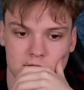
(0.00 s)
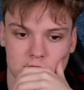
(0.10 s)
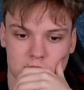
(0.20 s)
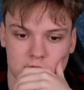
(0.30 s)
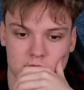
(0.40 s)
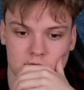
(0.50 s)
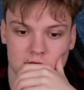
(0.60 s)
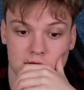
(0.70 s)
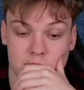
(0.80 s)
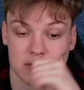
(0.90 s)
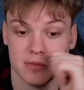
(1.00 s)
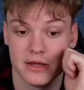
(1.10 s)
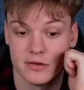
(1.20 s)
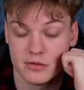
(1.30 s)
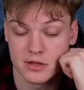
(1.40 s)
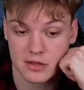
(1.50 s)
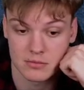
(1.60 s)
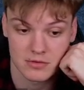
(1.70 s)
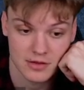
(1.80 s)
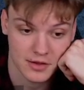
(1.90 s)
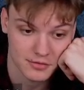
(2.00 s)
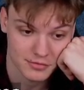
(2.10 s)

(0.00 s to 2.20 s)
to set up the battery himself.